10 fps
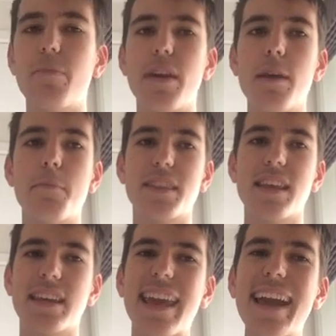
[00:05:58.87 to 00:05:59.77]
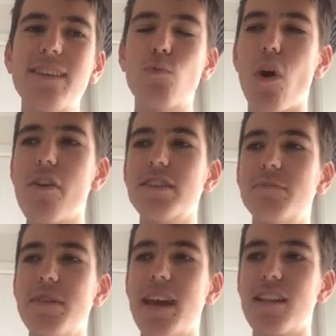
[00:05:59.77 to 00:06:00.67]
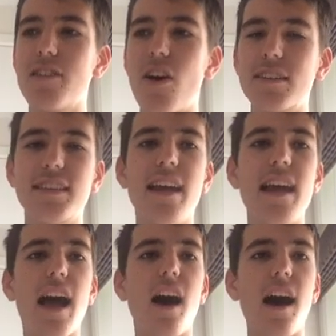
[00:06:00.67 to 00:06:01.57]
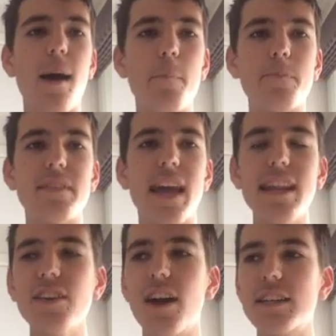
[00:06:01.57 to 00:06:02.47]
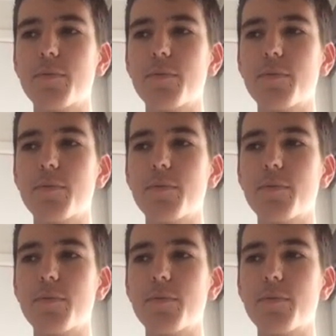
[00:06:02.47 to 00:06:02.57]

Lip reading: here, but the gate worries me a lot. Nana Guy is